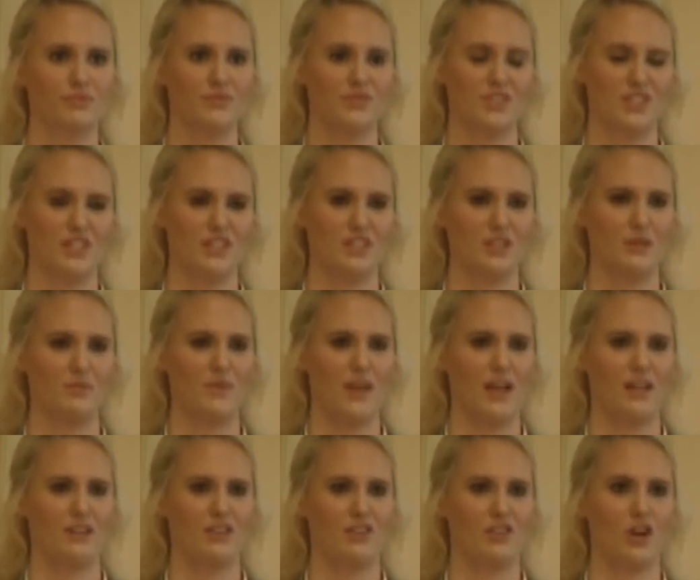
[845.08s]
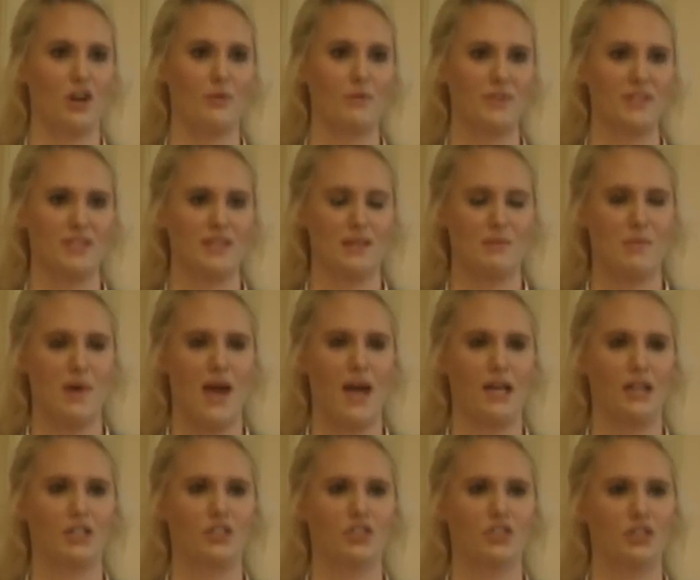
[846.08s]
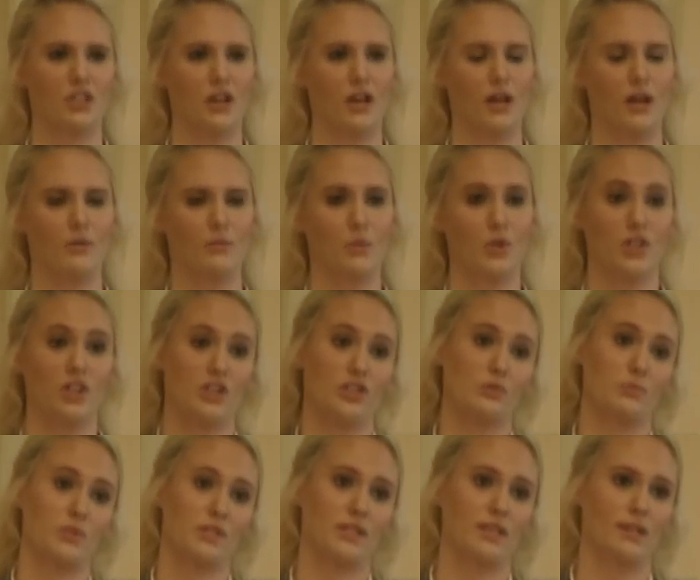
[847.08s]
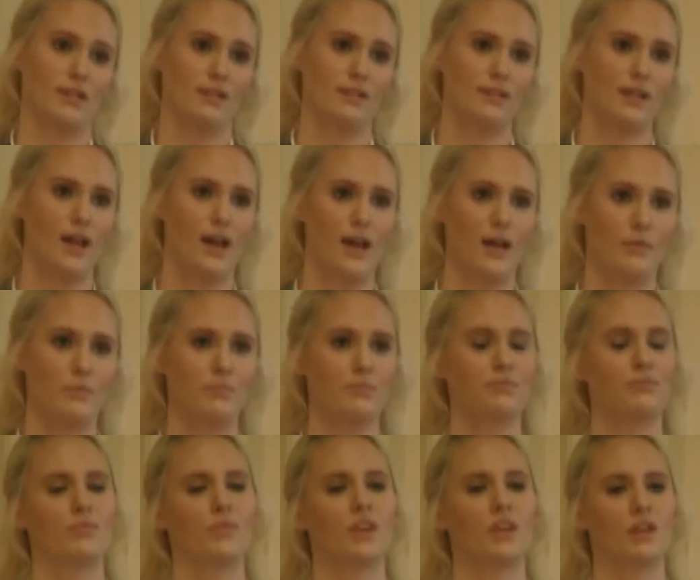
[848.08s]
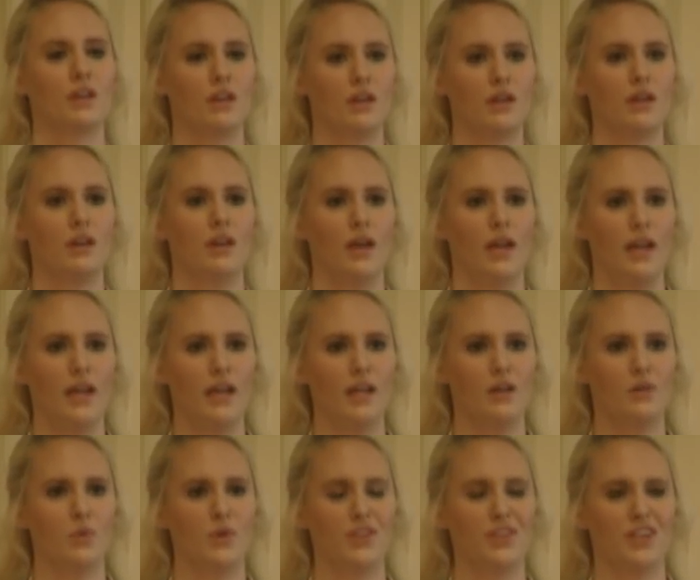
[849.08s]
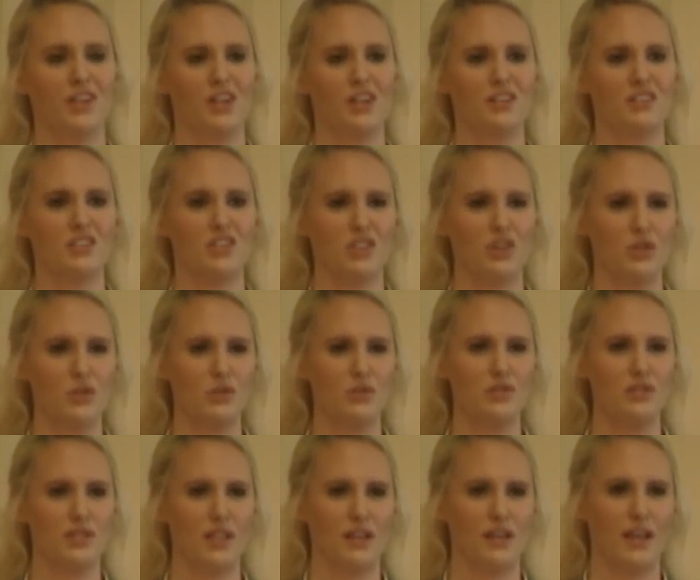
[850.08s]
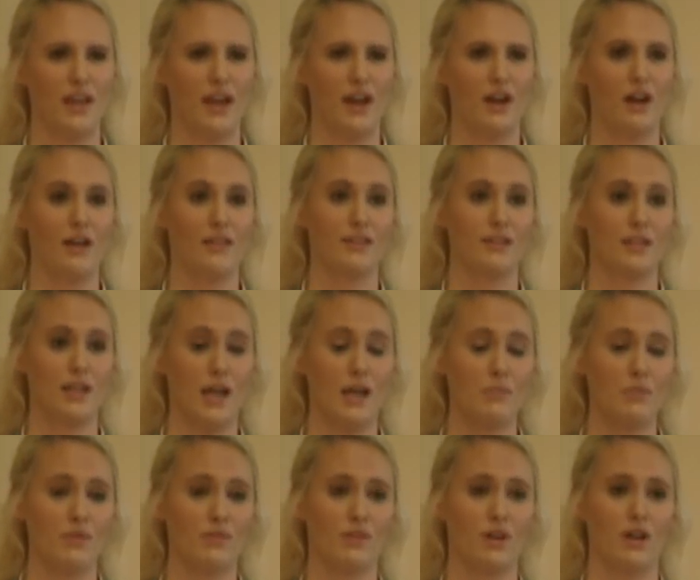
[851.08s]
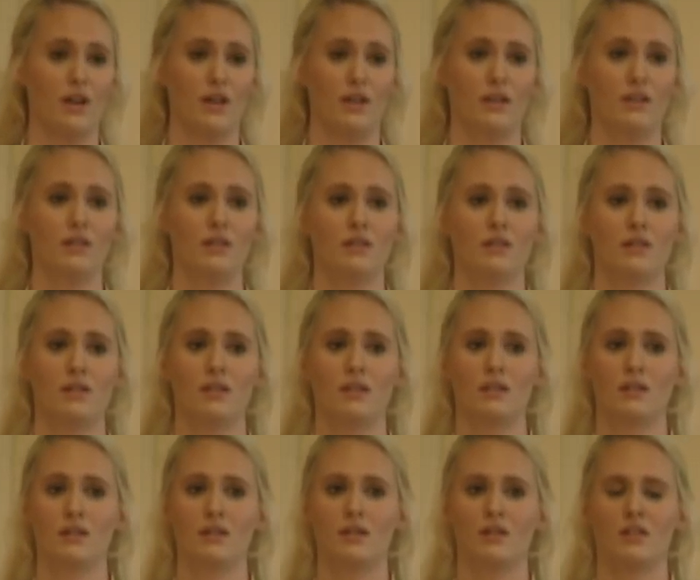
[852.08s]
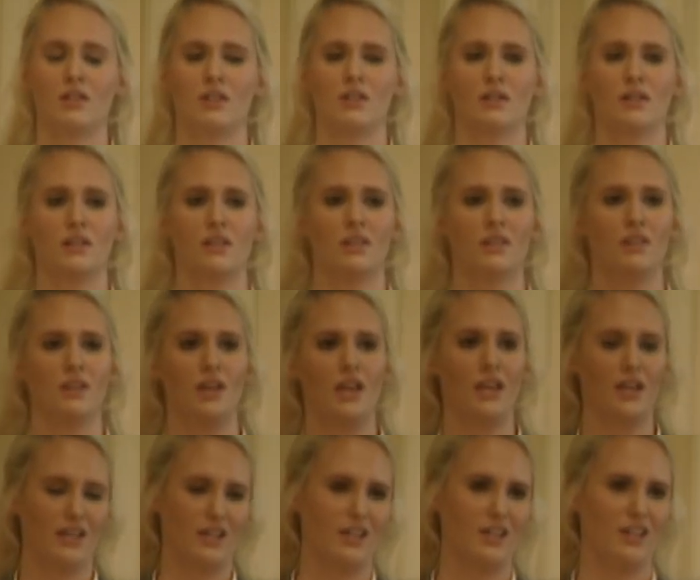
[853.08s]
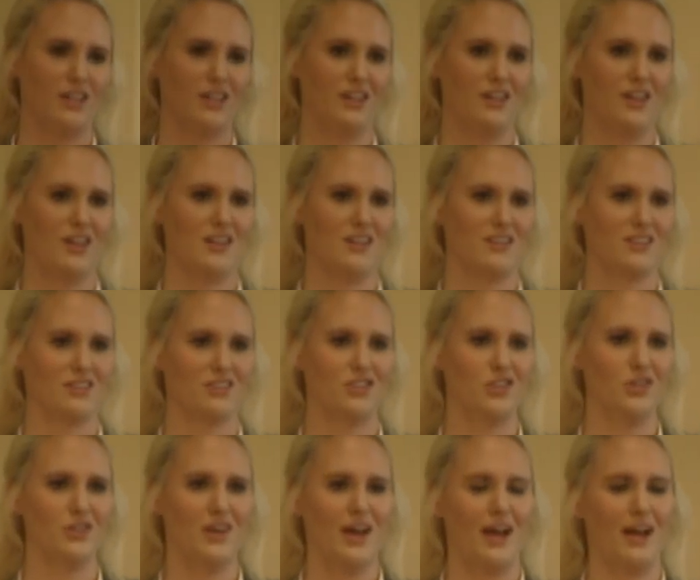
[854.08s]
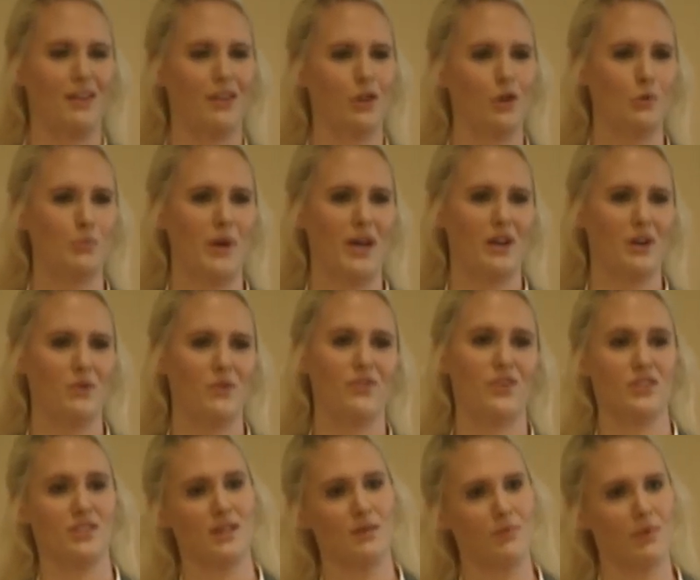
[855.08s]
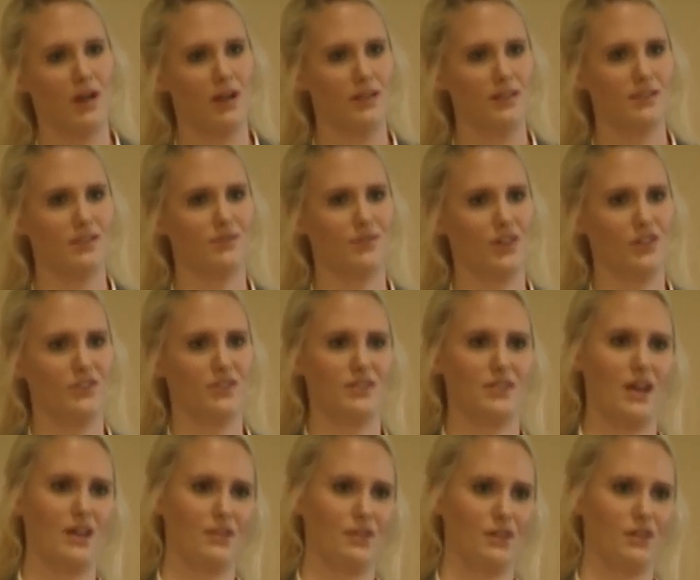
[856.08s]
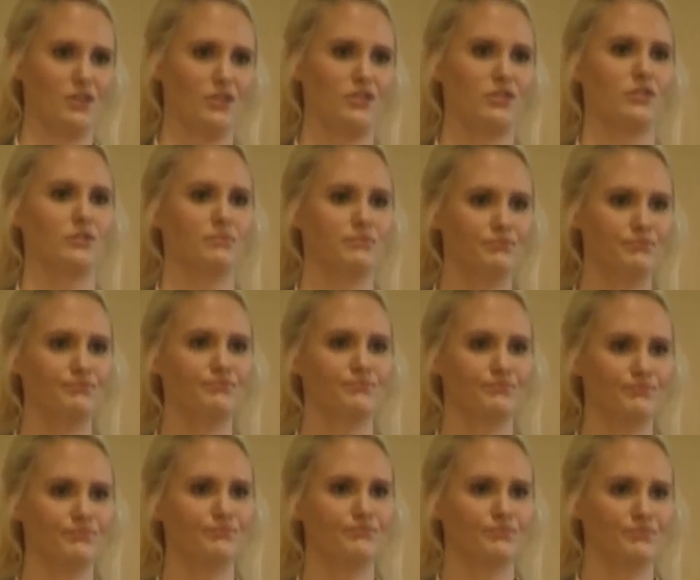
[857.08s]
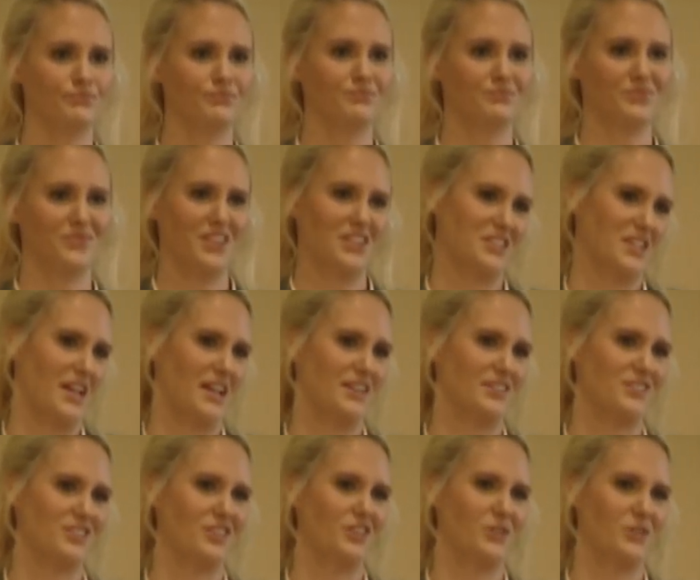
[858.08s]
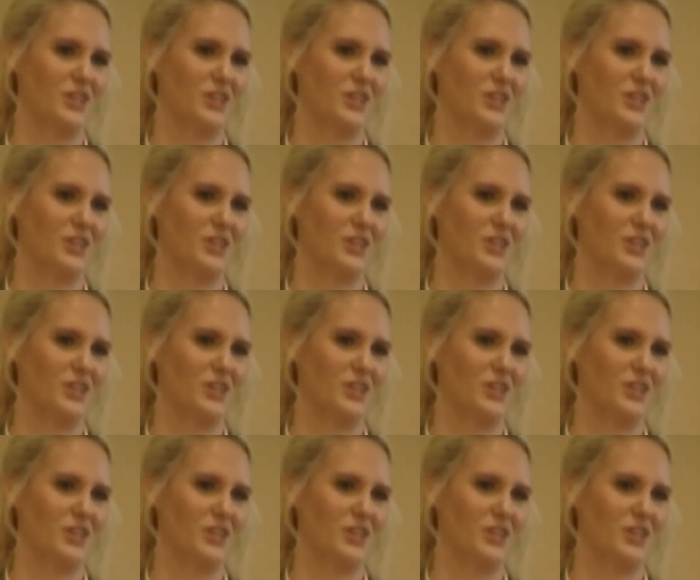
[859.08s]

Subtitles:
system that determines the match 100% of the time. And with the gun's use and care and the type of gun, it can do that a little better for some guns versus others. Does that answer your